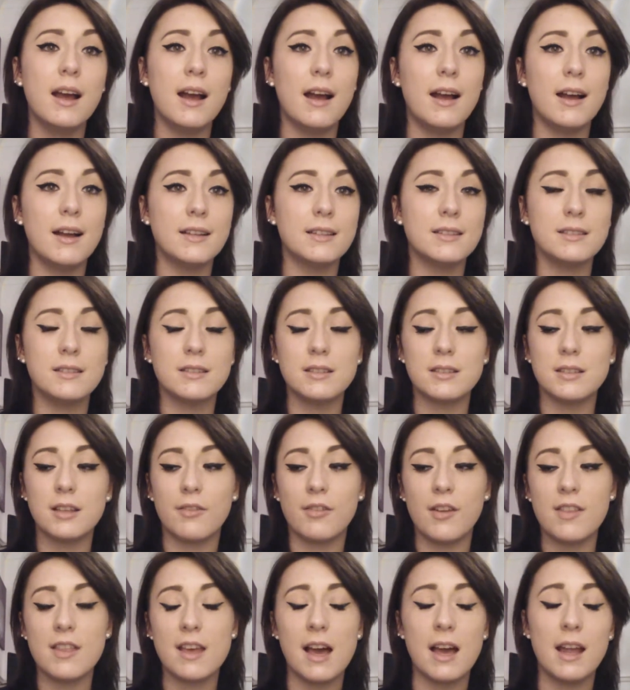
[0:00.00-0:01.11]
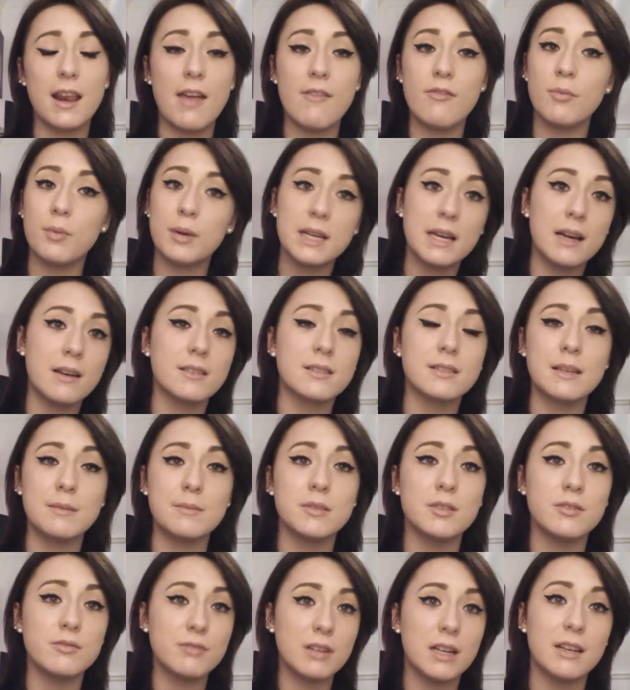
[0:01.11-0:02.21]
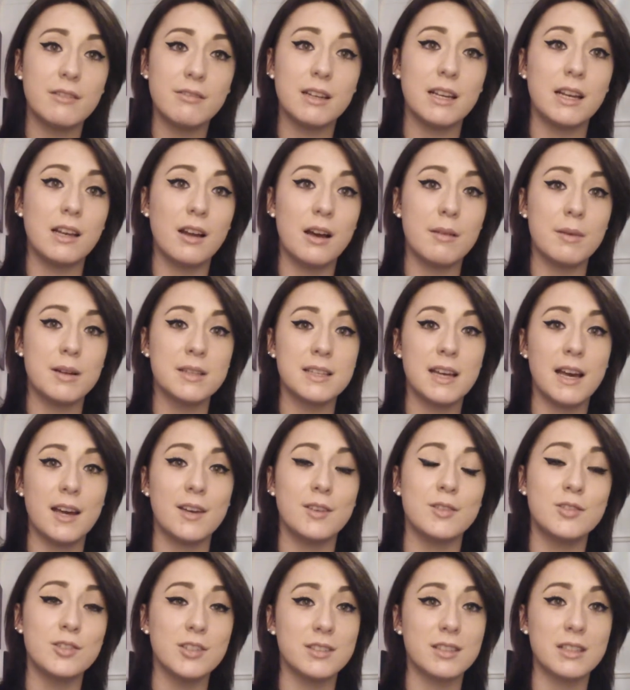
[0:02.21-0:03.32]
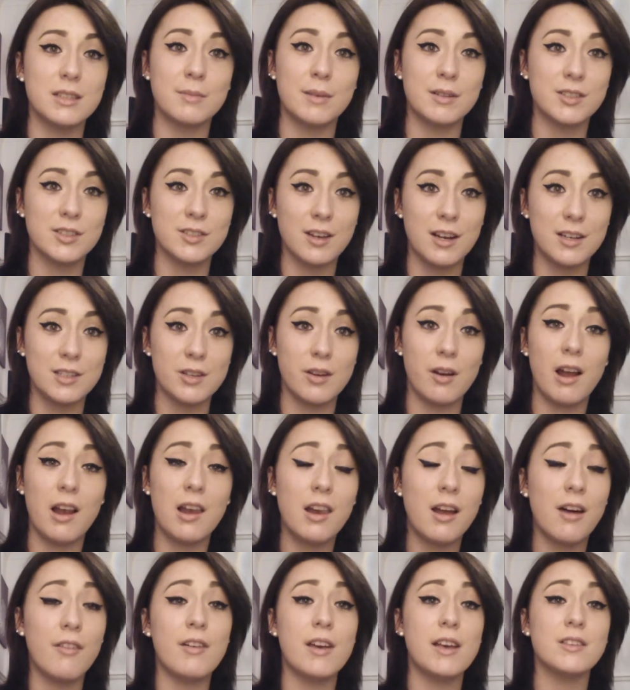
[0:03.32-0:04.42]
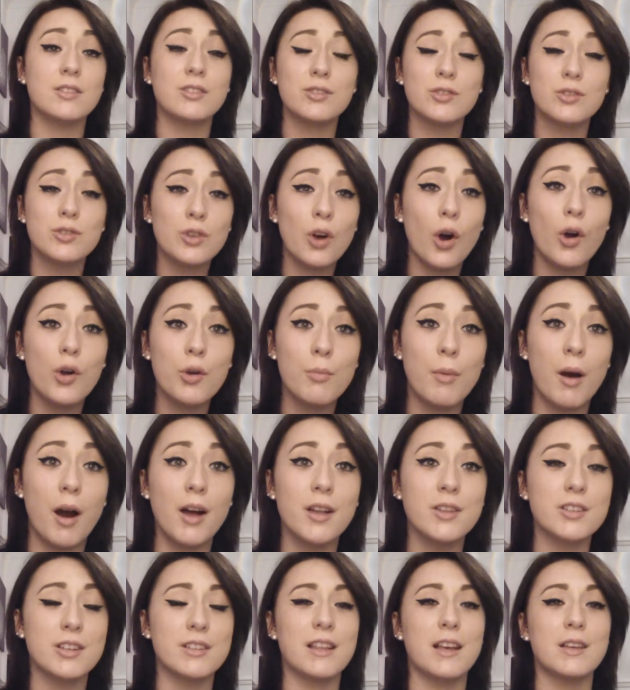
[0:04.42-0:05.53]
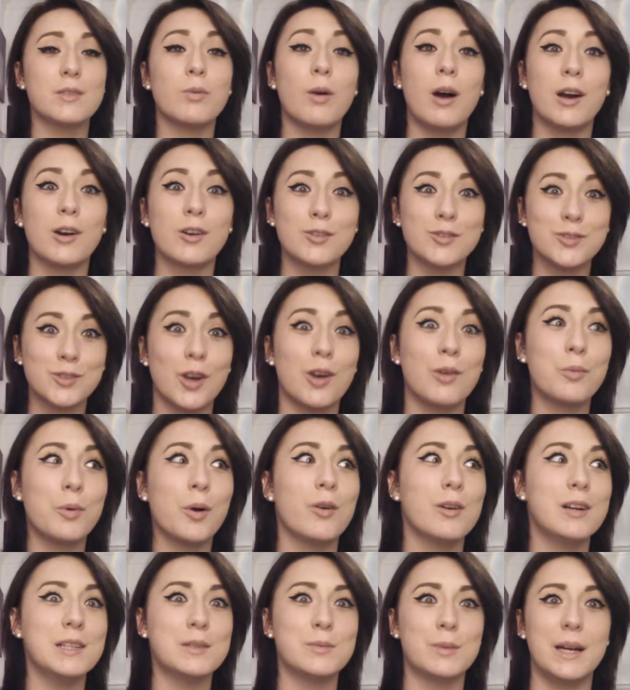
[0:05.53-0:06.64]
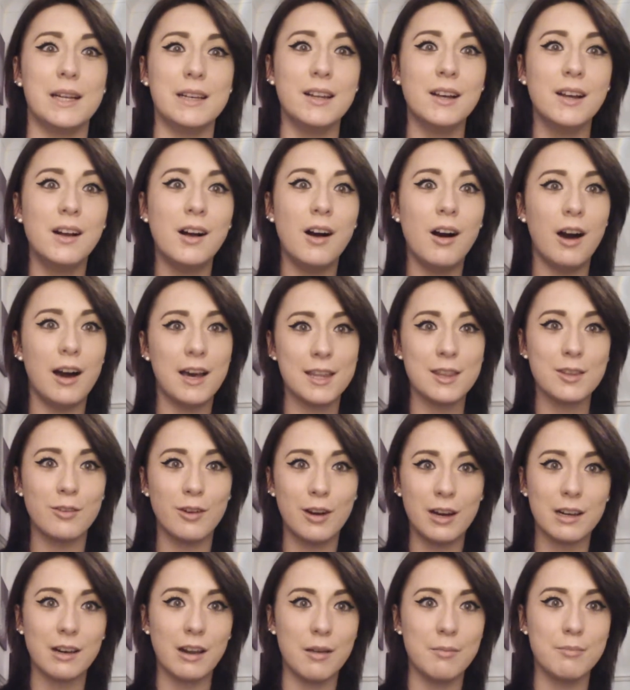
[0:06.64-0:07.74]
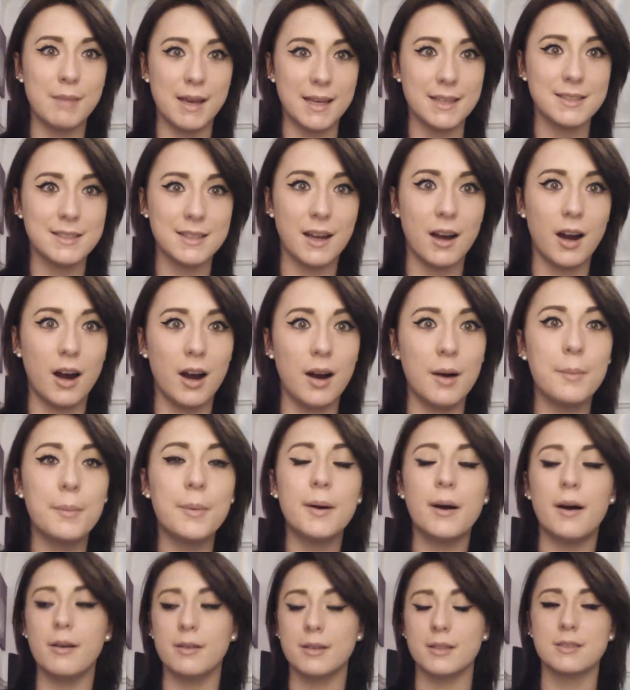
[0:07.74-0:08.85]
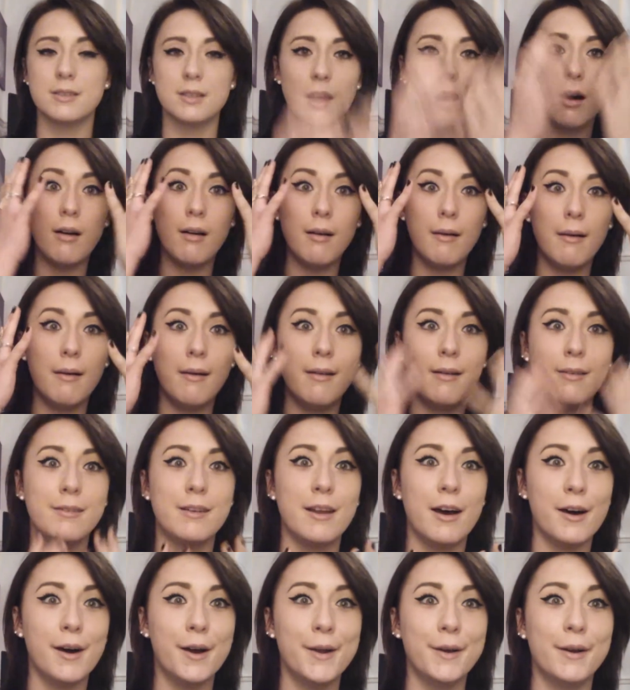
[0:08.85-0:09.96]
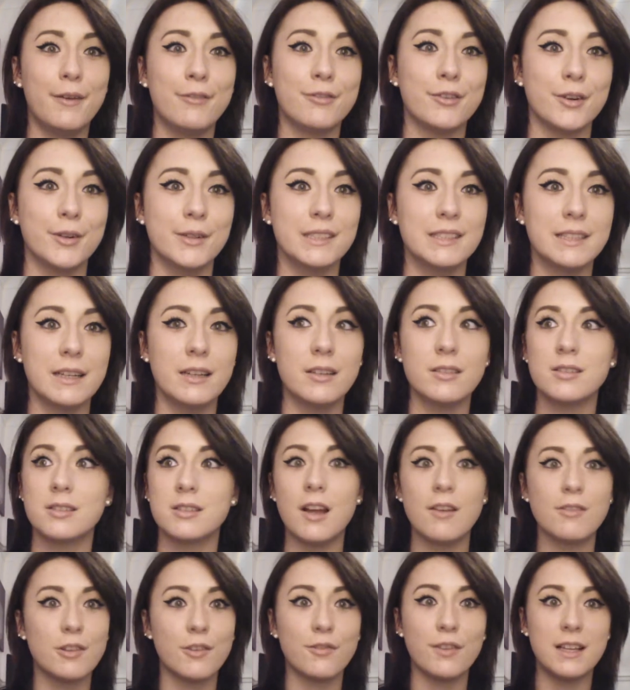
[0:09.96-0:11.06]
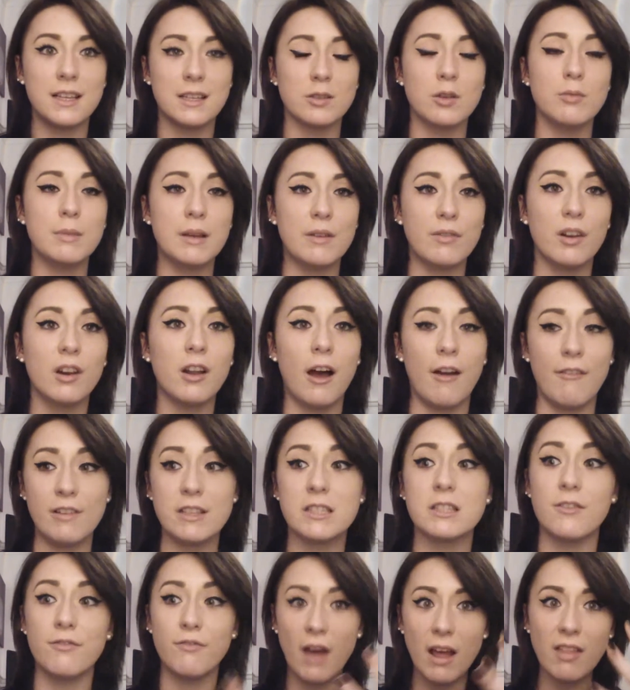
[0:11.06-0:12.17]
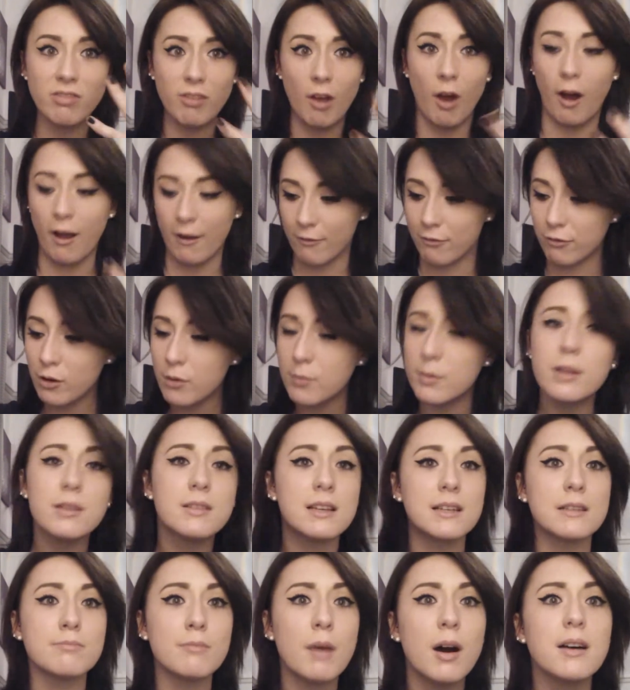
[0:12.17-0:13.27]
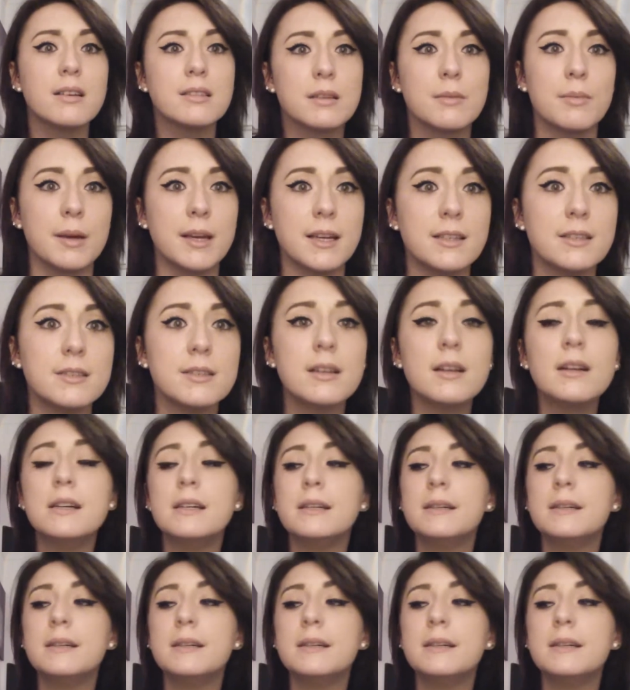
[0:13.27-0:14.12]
and stuff like that, and everybody else seems to really, really like my tattoo just as much as I do. I love it so much, and that's why I got so worried when I thought I'd like messed it up. I was like, oh no, I've ruined it. Stuff the fact that it's on me for life. It's the fact that I've ruined this masterpiece.